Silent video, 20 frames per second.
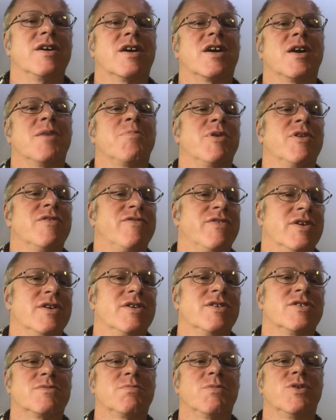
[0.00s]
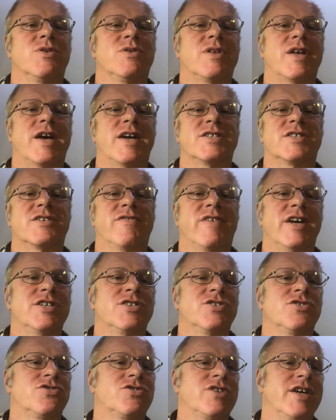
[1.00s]
a couple of small
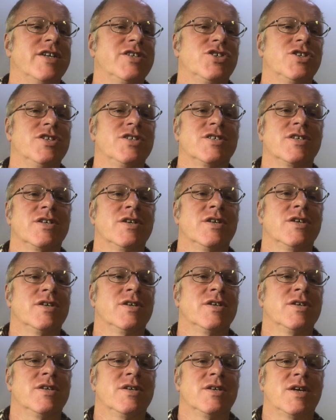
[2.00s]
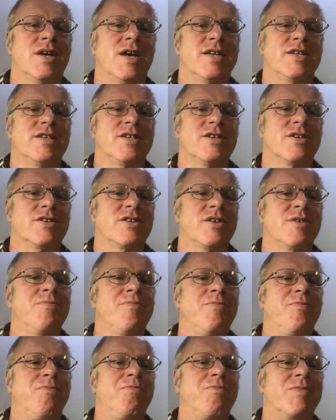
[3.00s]
excavation trenches, hand dug them,